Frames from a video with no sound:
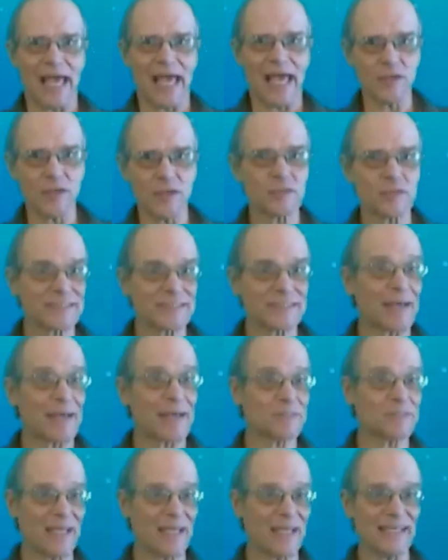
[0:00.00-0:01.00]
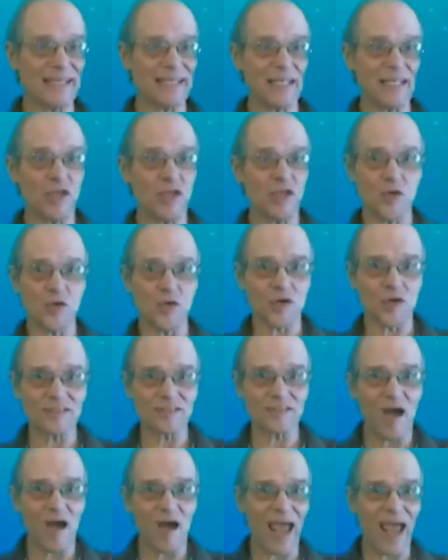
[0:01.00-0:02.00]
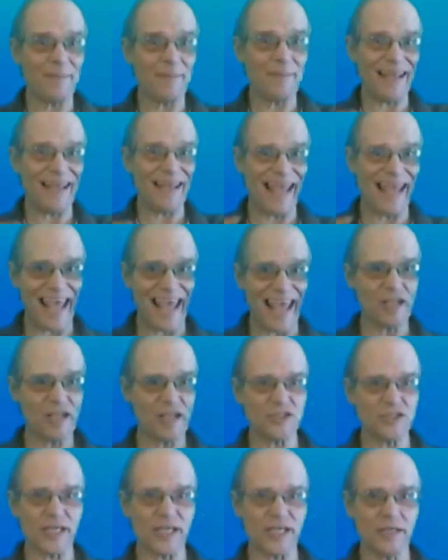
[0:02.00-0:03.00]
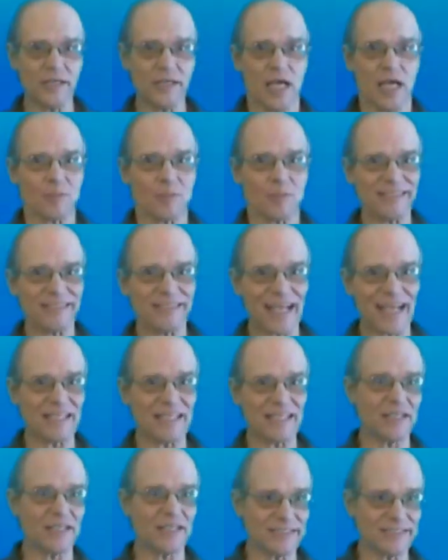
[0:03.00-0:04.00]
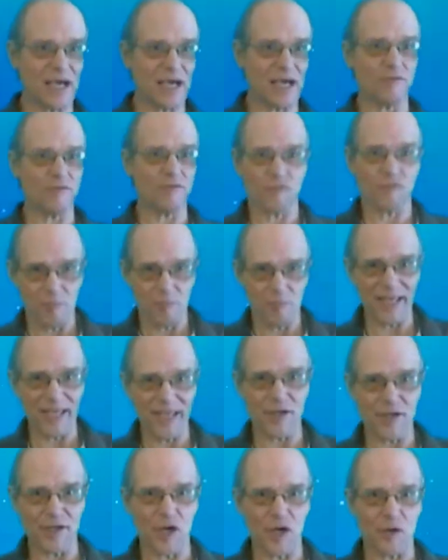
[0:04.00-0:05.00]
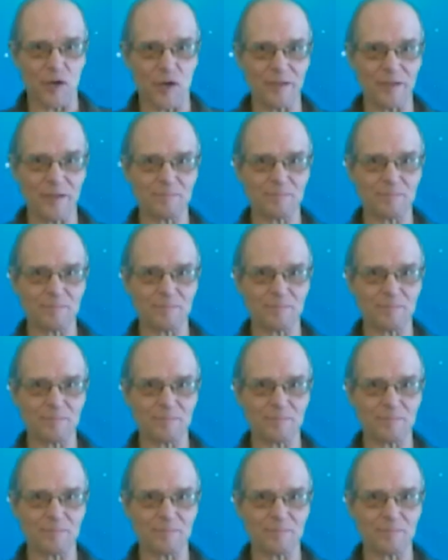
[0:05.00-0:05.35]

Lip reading: and you will stop spending your time and energy protecting yourself from being hurt.